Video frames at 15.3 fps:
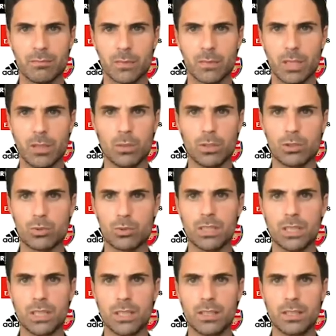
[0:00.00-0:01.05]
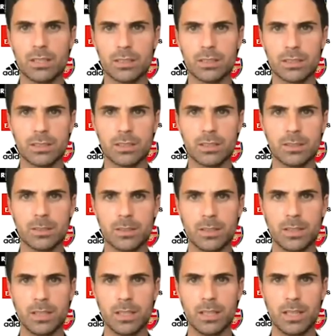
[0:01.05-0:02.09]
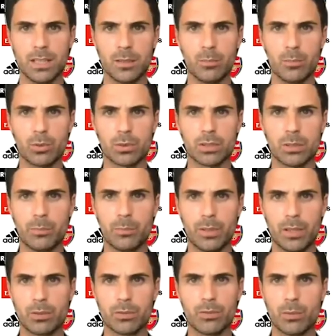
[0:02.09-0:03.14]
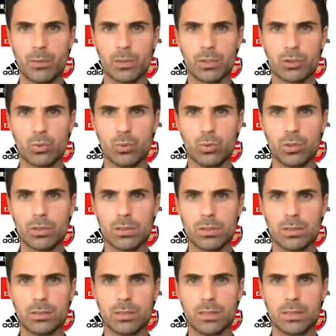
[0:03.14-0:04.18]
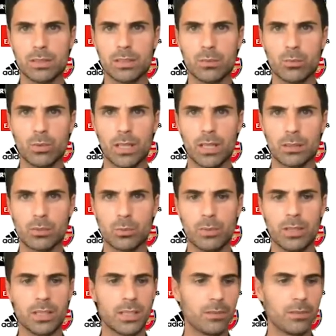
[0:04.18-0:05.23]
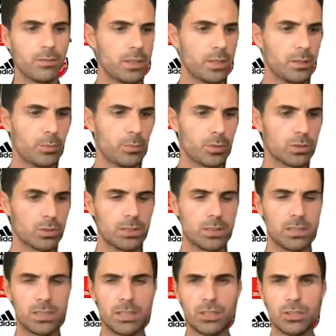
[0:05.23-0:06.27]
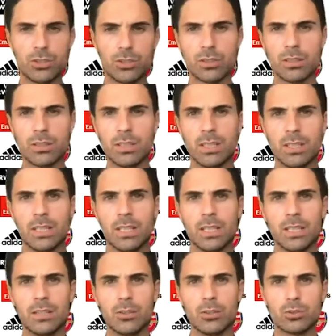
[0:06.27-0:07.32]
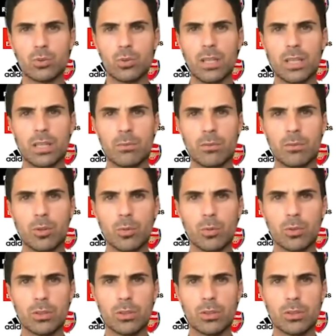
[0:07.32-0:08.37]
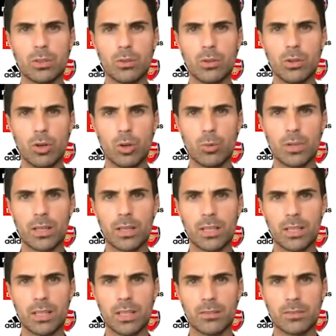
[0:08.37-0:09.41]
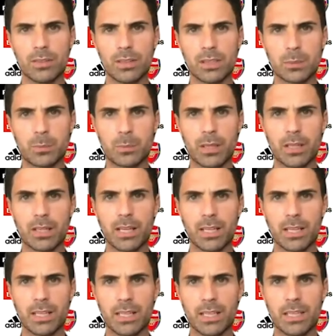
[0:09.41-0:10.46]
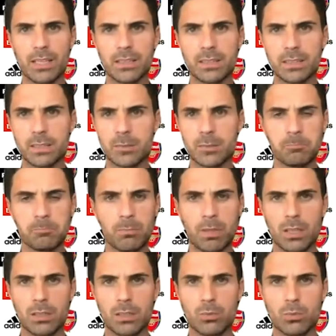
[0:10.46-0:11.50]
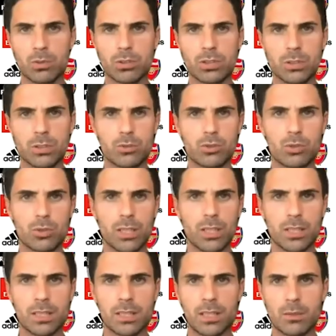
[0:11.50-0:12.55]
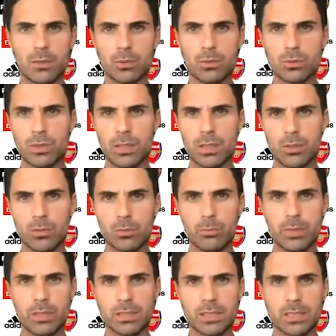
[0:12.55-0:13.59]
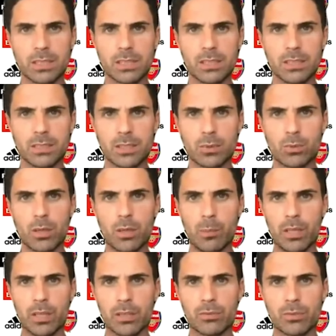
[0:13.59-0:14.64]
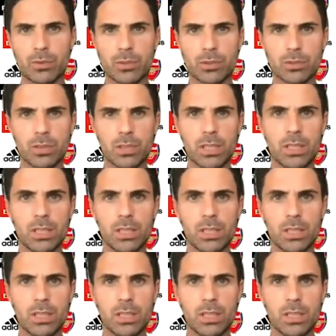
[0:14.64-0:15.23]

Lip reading: No, we treat Eddie as an important part of our squad. We had to make a very important decision not to let him go on loan again after the spell he had at Leeds. I watched him train and I was very convinced that he's the right player for us